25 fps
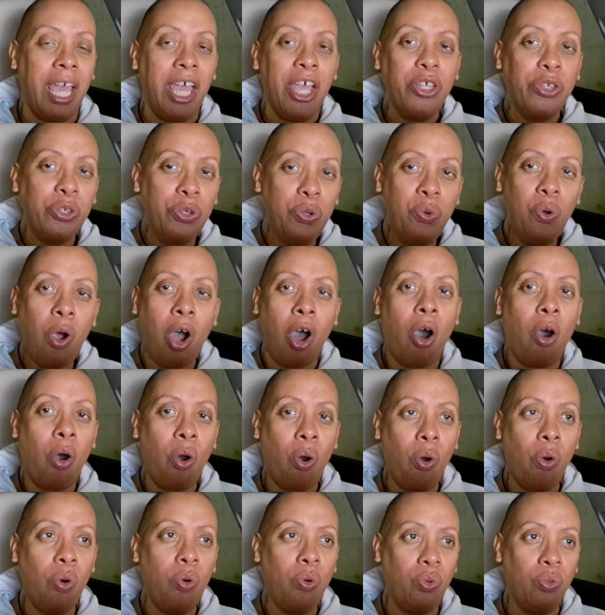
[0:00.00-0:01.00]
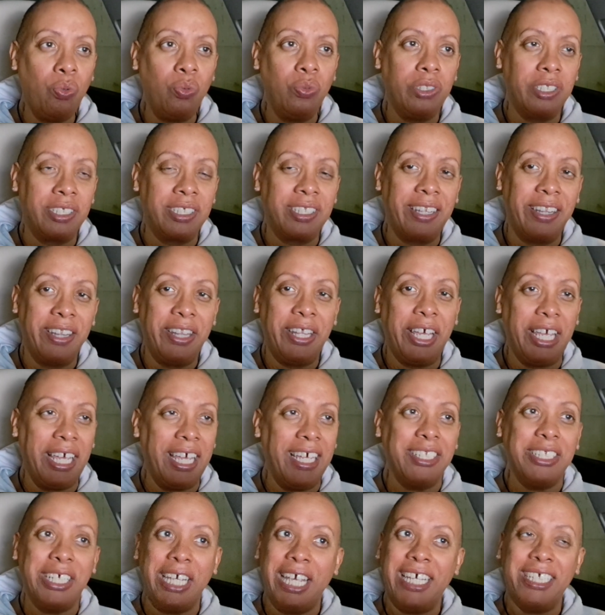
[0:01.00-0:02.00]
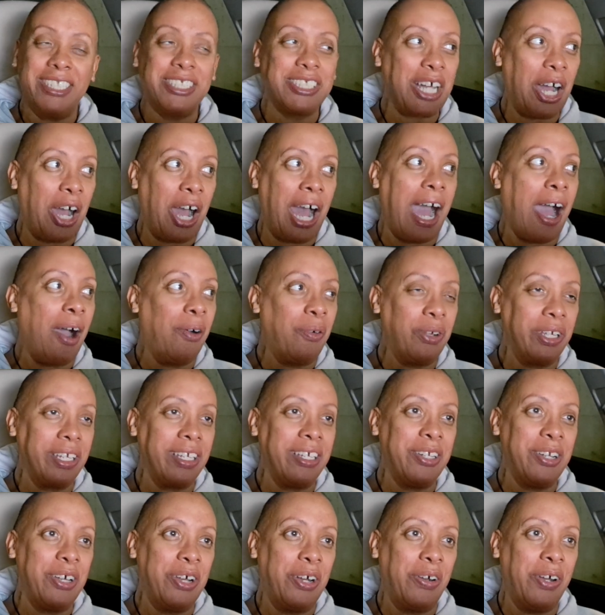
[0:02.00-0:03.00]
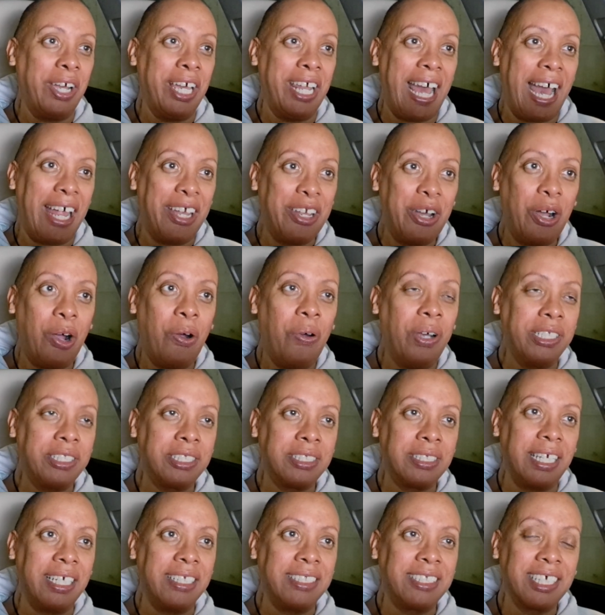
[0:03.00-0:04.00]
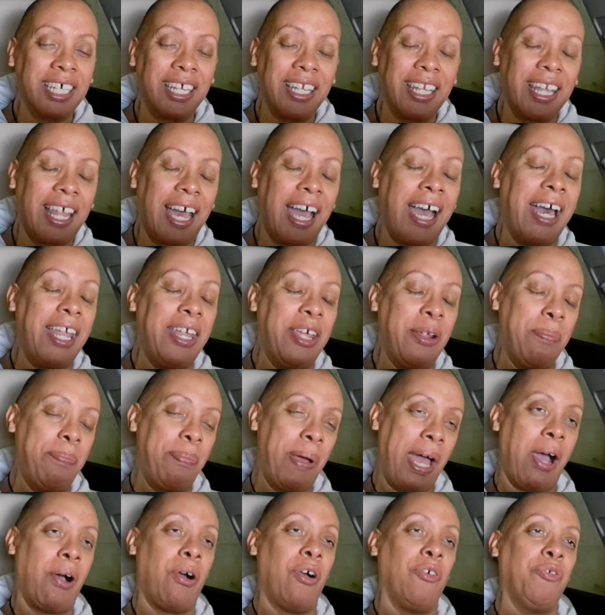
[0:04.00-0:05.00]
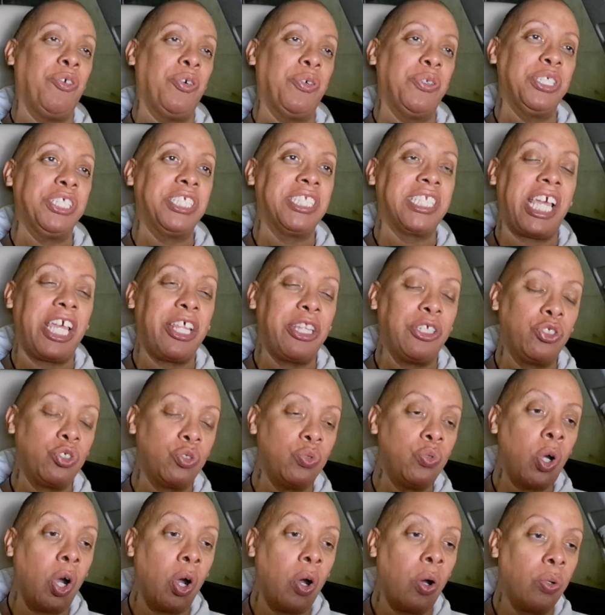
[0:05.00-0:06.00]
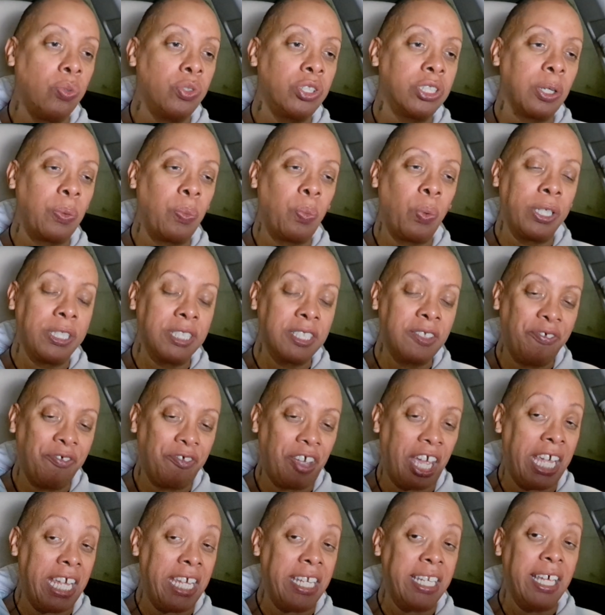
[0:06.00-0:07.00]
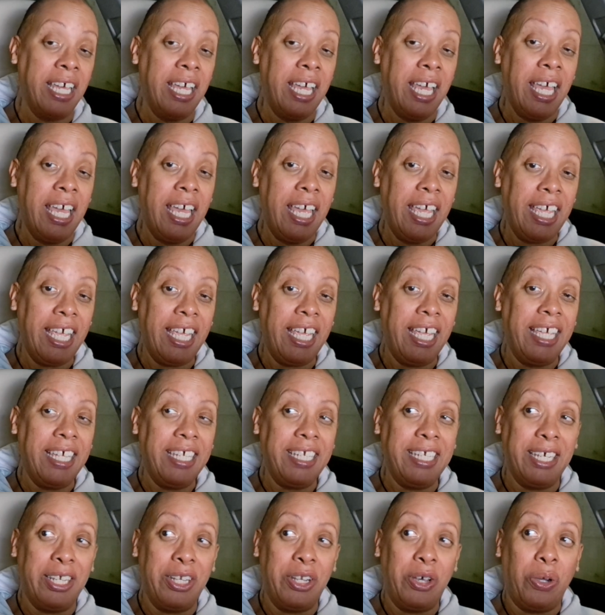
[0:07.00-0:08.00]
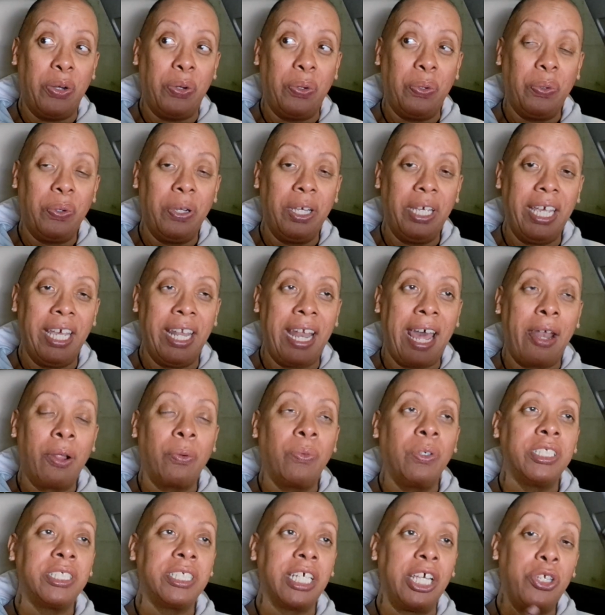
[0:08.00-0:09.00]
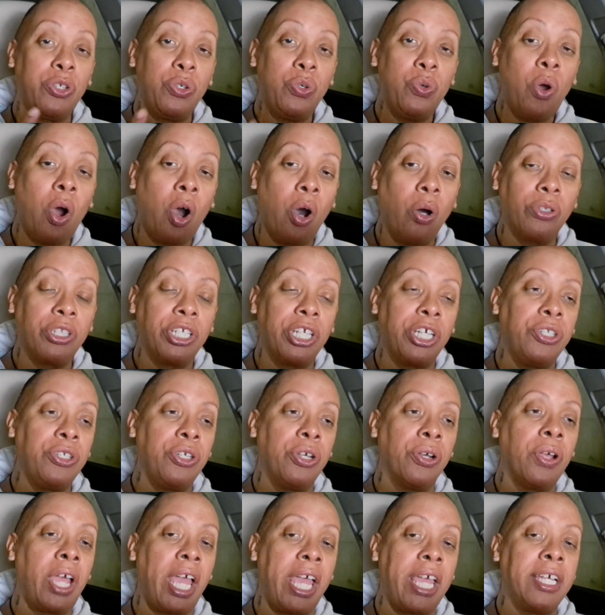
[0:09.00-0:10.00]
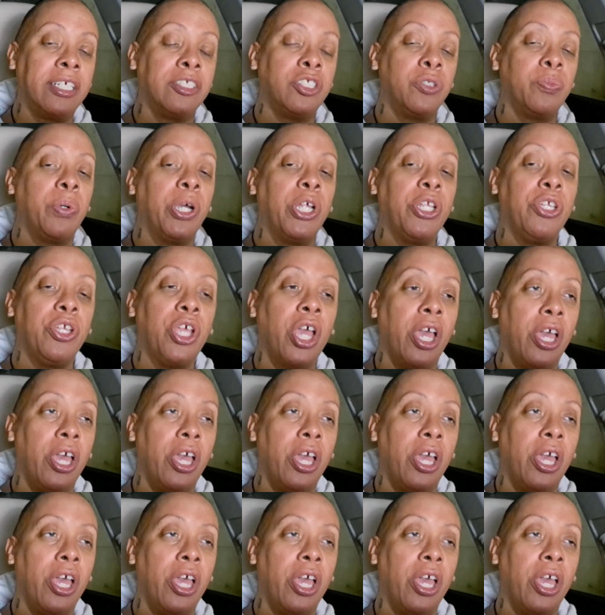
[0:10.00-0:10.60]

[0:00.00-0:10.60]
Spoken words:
You hold it's out, and I know it's a lot and powerful to say that you hold someone's fate, and I don't want to say you hold it in your hands, but